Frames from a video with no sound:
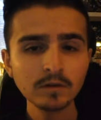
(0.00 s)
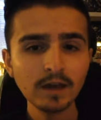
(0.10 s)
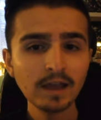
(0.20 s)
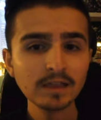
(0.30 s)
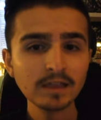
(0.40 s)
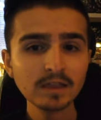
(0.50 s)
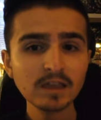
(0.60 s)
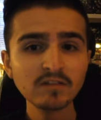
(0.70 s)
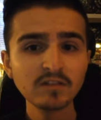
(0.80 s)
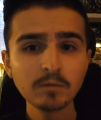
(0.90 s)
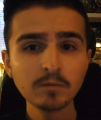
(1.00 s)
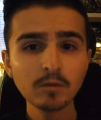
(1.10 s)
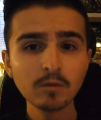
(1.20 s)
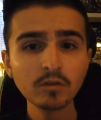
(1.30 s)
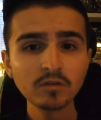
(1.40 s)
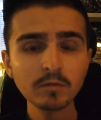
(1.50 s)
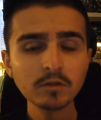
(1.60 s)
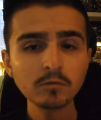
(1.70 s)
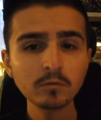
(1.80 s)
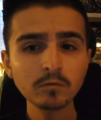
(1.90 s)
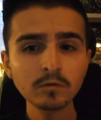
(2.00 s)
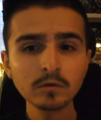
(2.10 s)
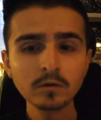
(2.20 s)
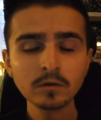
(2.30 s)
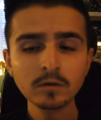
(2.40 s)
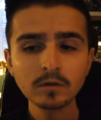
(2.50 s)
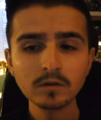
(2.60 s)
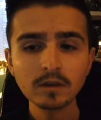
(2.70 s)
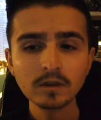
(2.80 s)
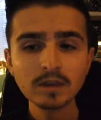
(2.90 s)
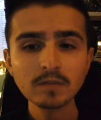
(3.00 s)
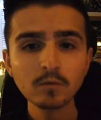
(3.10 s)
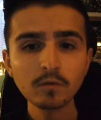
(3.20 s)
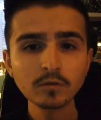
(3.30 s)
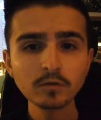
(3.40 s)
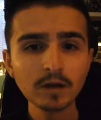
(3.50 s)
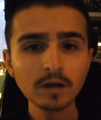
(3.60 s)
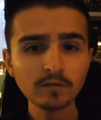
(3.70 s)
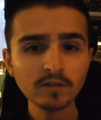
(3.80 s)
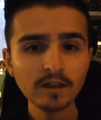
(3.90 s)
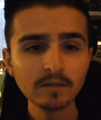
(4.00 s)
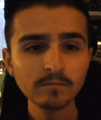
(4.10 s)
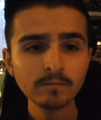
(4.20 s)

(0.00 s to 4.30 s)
And these are the type of people that want to be normal, that need more of a normal life, because they,